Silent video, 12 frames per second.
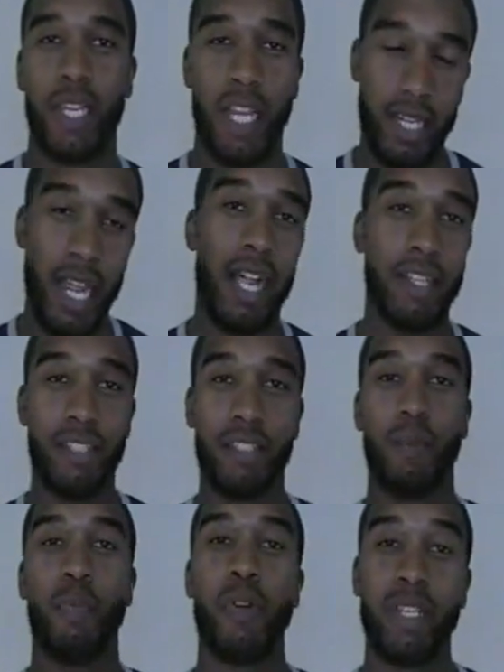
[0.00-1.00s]
she
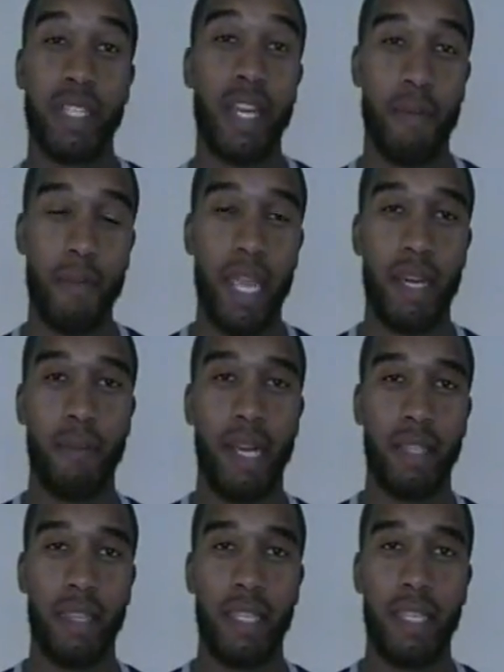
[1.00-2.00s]
acknowledges the points that I made
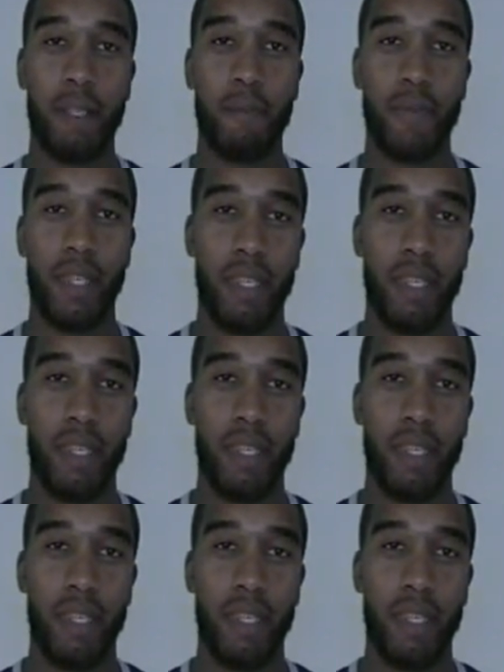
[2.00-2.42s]
about the